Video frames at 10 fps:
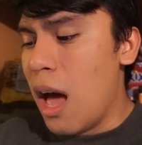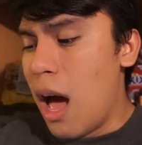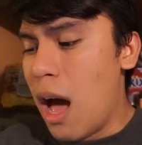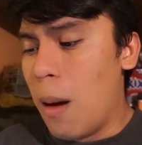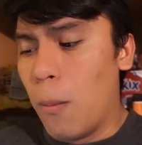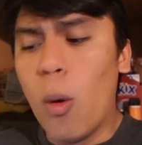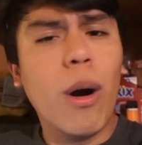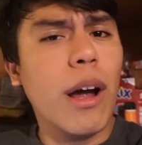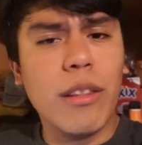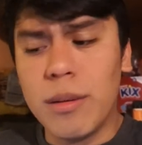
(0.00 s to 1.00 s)
um,
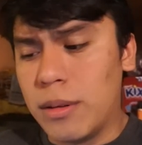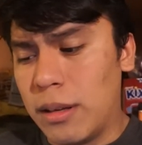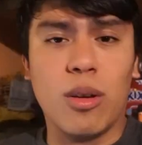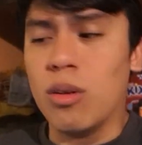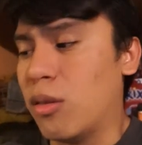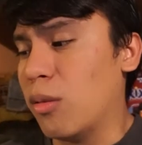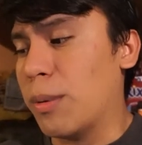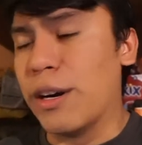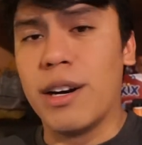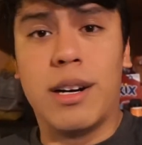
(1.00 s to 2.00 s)
or other
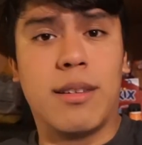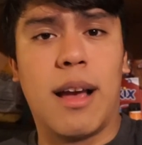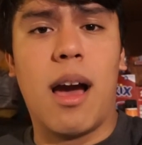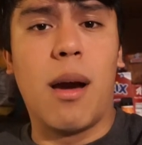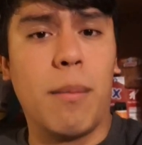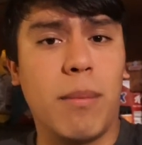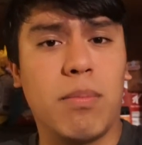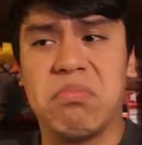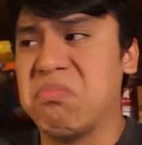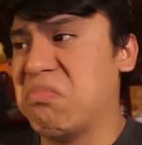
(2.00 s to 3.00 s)
YouTubers, um,
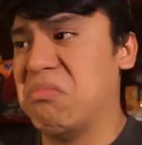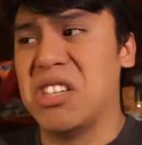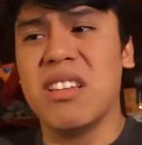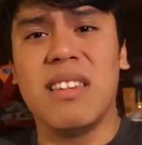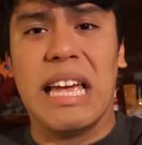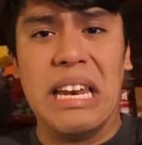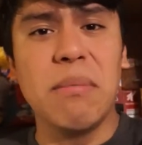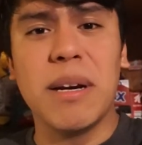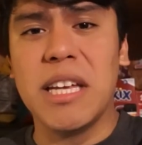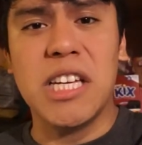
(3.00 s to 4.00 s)
just
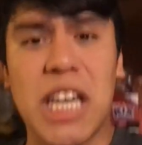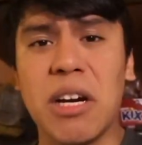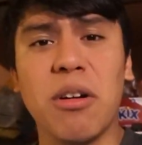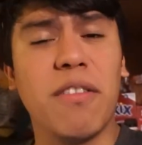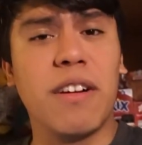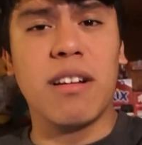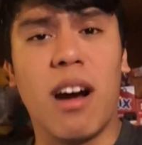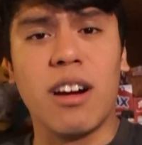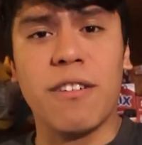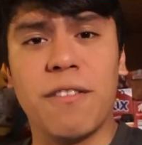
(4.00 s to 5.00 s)
anybody in general,
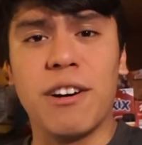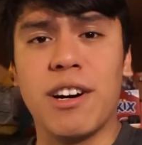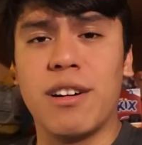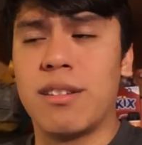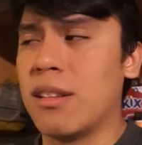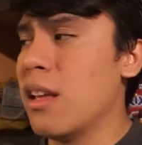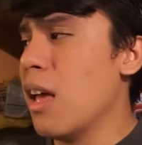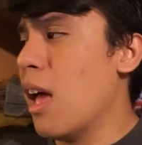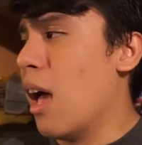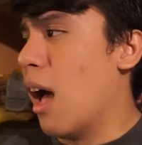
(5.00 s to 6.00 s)
photographers.
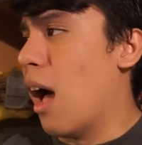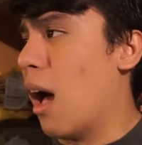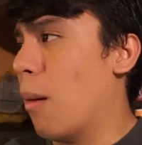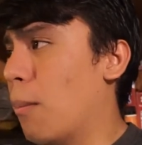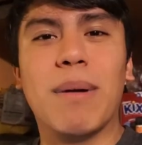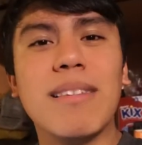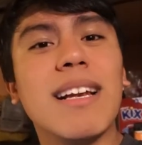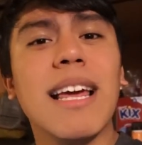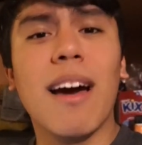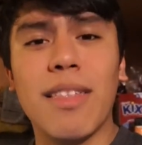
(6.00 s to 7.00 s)
Um,
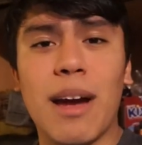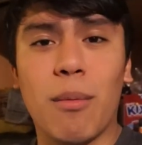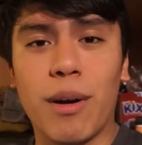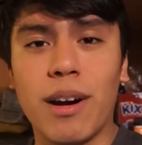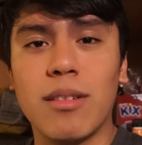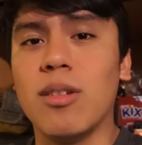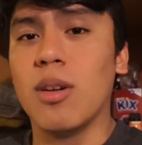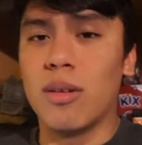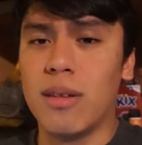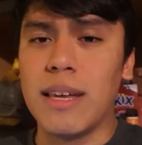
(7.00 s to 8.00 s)
basically, how that works, you
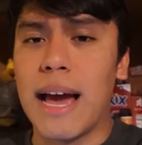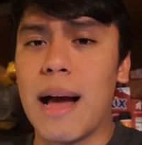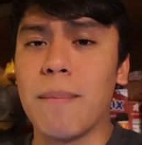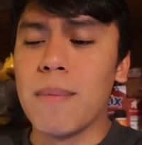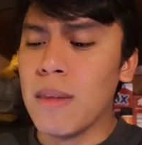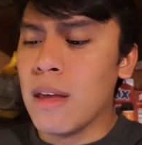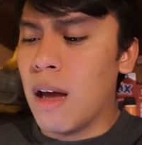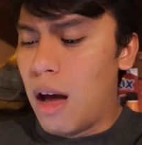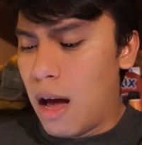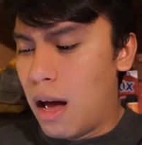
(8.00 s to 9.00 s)
go to the app.
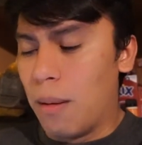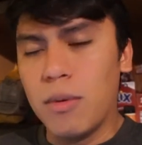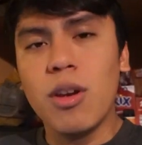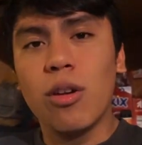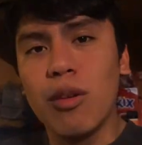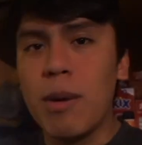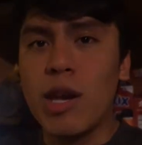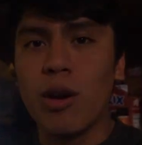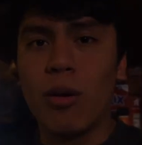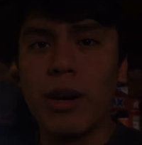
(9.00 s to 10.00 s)
Um, you know, you
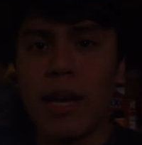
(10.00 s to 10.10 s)
make your own